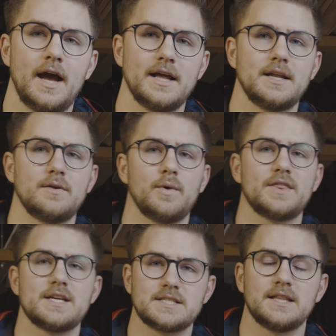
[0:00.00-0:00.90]
And
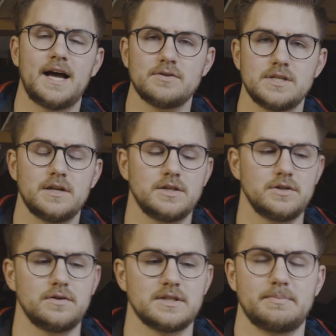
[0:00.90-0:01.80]
what this allows you to
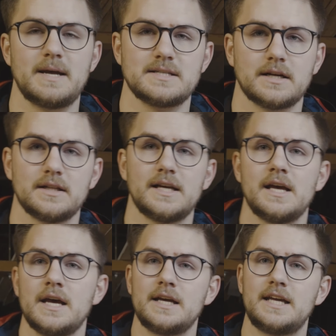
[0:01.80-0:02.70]
do is
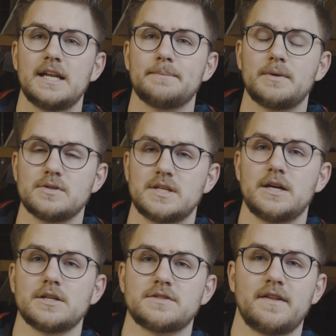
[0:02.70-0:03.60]
basically heat up those
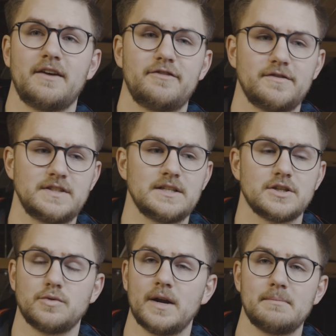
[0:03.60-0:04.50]
gears for that 15 to
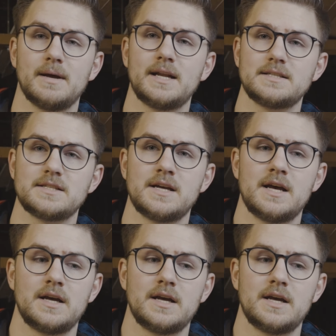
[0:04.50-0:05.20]
20 minutes.